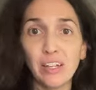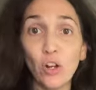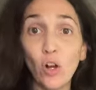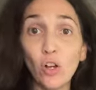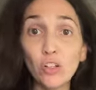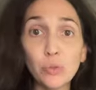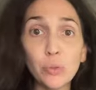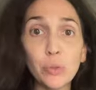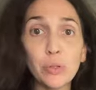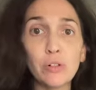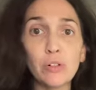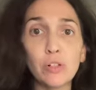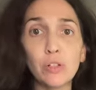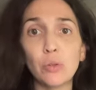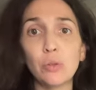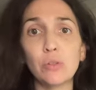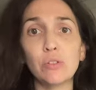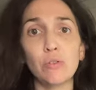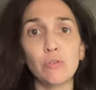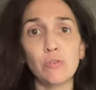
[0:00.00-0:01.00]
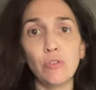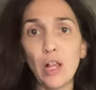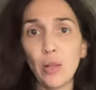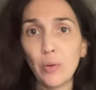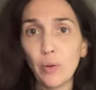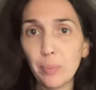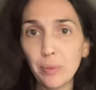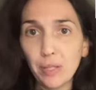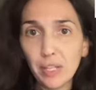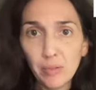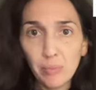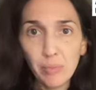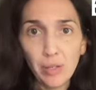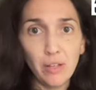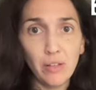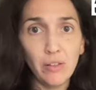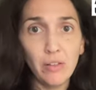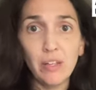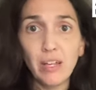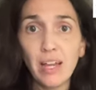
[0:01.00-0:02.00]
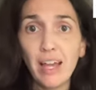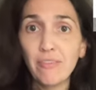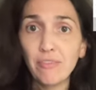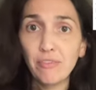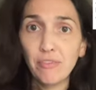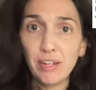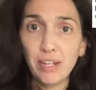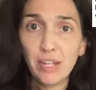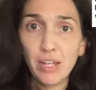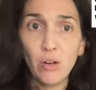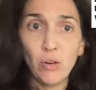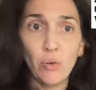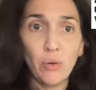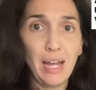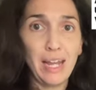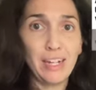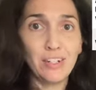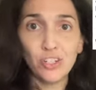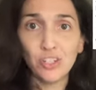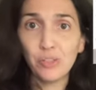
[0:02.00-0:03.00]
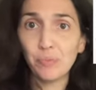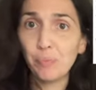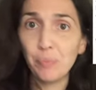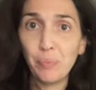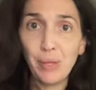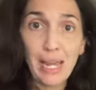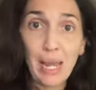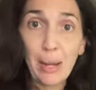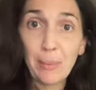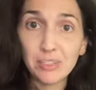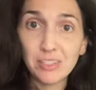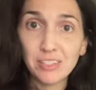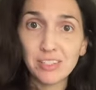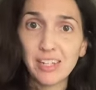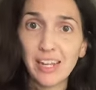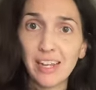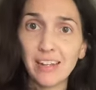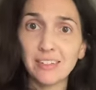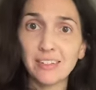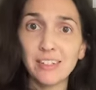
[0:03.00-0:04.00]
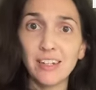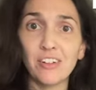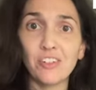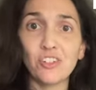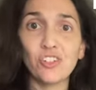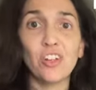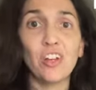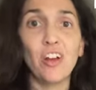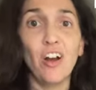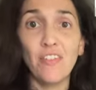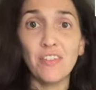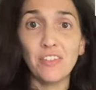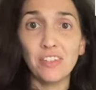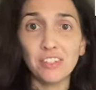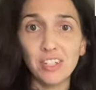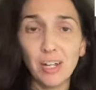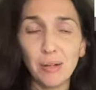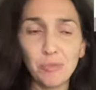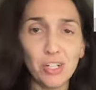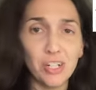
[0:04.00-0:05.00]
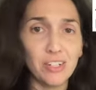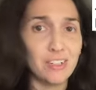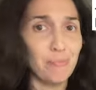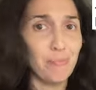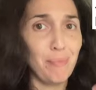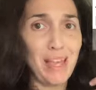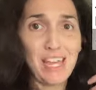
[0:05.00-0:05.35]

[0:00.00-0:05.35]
It also includes a follow-up email and video and just being able to stay in touch on the subject,